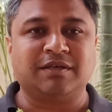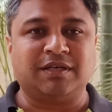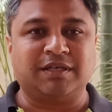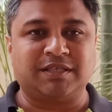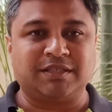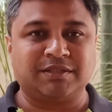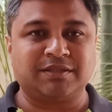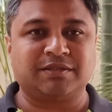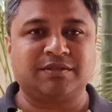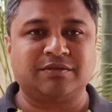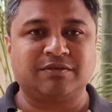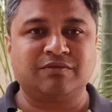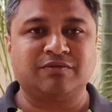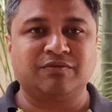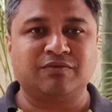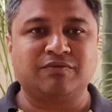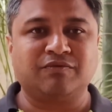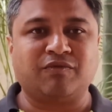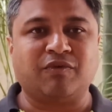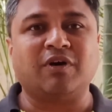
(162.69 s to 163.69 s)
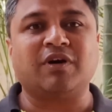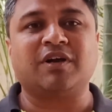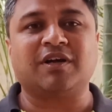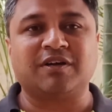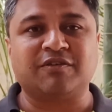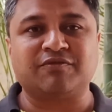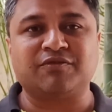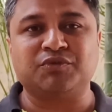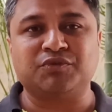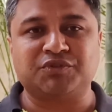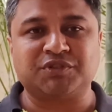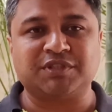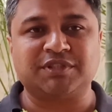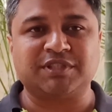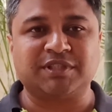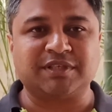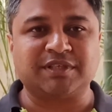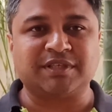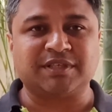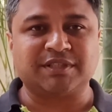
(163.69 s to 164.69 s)
earth for our future
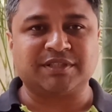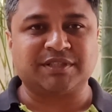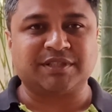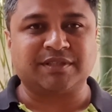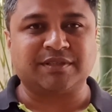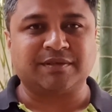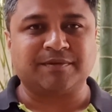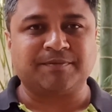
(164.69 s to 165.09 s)
generation,